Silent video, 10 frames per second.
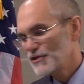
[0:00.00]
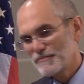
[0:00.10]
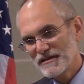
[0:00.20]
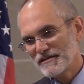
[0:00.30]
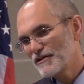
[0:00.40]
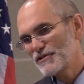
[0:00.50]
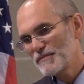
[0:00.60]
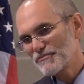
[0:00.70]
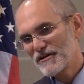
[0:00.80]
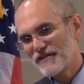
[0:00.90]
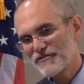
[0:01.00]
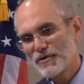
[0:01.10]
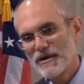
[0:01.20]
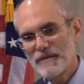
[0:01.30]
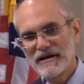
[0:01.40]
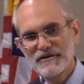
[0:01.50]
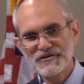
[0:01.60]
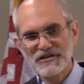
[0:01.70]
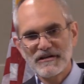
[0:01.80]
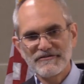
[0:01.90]
So you've been there, you've been praying for a while by
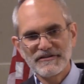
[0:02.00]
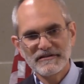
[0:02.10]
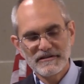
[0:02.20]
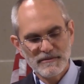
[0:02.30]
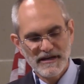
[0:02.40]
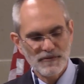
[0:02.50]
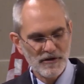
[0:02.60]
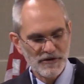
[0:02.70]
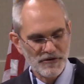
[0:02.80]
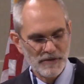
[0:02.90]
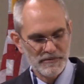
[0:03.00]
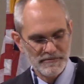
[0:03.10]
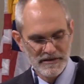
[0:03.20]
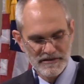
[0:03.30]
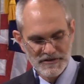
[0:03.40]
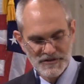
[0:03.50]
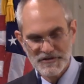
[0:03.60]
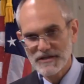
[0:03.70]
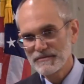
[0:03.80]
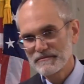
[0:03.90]
yourself, and you might wander up and pick these
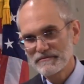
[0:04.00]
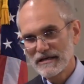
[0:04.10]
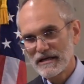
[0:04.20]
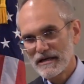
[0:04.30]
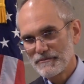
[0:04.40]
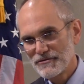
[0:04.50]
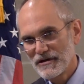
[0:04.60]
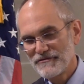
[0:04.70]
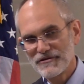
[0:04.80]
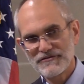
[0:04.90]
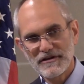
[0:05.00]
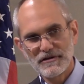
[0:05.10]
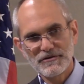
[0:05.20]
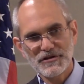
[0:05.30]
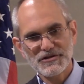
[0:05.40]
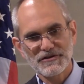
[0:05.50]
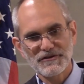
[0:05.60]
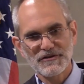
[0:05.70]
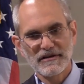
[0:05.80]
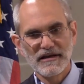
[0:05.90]
things up and pray for your fellow
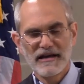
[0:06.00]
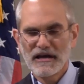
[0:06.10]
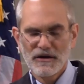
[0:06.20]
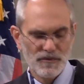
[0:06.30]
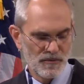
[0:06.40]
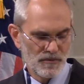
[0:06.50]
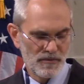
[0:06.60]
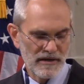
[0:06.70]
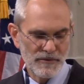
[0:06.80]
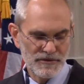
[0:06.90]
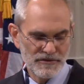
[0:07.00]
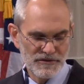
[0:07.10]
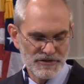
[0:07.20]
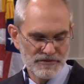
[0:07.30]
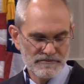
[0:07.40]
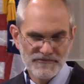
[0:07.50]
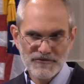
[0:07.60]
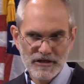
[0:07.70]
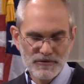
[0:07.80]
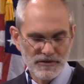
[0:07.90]
Christians. And I would do this
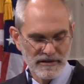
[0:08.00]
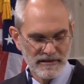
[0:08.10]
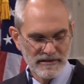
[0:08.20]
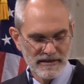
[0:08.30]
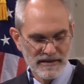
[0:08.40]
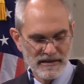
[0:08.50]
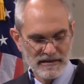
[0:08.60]
frequently.